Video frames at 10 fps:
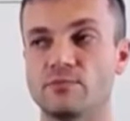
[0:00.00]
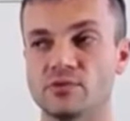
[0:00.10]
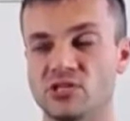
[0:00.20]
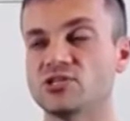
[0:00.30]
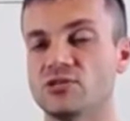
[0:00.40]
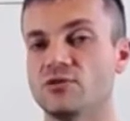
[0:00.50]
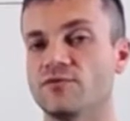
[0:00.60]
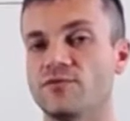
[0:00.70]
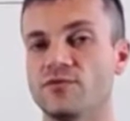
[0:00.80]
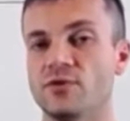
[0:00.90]
position of
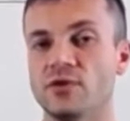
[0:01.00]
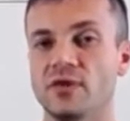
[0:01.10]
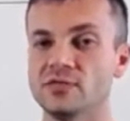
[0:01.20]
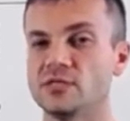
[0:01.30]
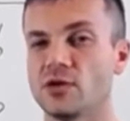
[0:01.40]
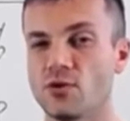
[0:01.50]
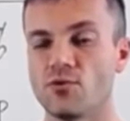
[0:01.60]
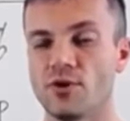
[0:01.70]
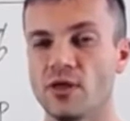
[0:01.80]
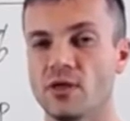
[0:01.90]

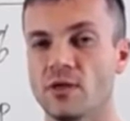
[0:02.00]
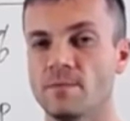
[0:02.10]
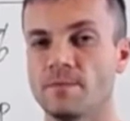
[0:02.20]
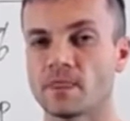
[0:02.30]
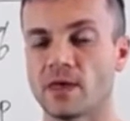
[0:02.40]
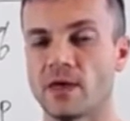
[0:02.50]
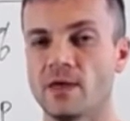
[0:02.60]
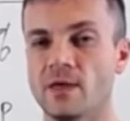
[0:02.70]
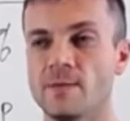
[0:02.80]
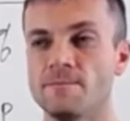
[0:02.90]
insecurity? Okay,
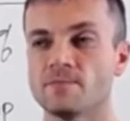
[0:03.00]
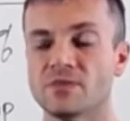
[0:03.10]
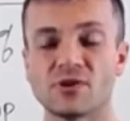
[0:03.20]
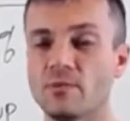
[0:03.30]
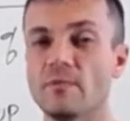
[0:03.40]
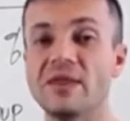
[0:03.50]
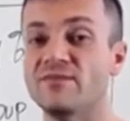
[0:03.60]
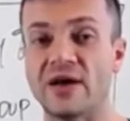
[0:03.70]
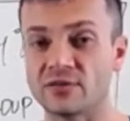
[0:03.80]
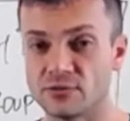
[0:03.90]
there could be many
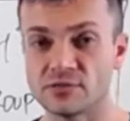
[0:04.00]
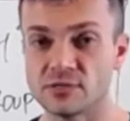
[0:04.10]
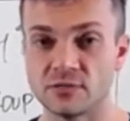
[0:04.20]
factors.